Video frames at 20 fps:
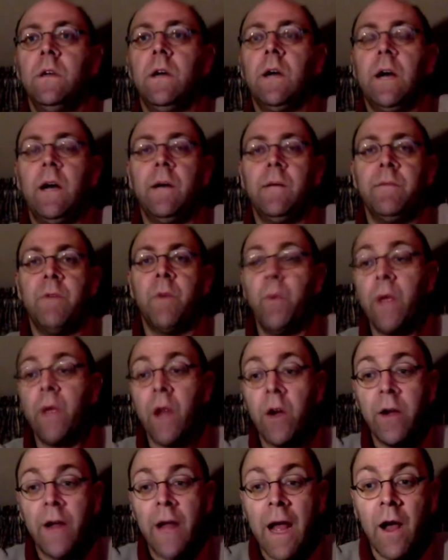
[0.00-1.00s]
that we
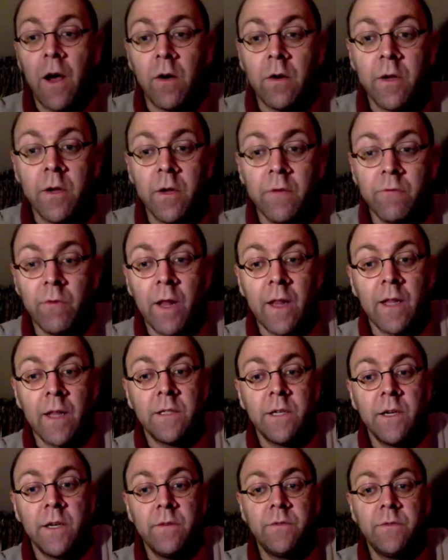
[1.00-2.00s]
are now
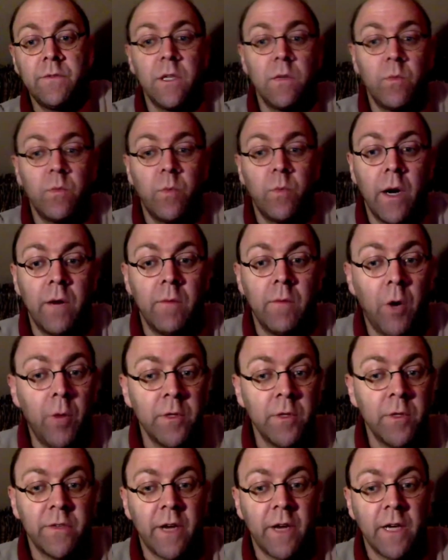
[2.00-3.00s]
relative to where
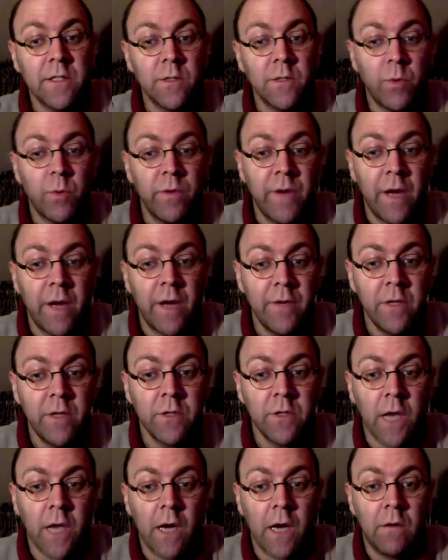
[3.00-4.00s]
mobile devices were 5
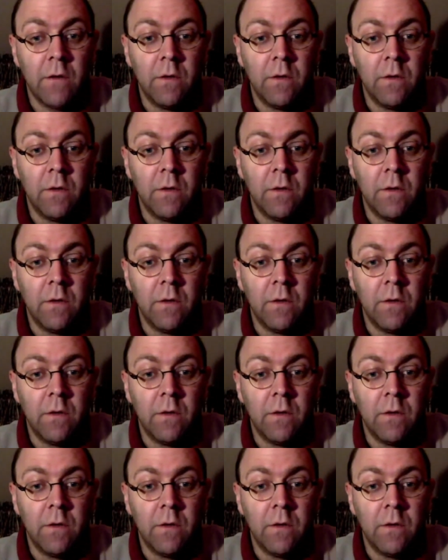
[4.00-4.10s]
years ago.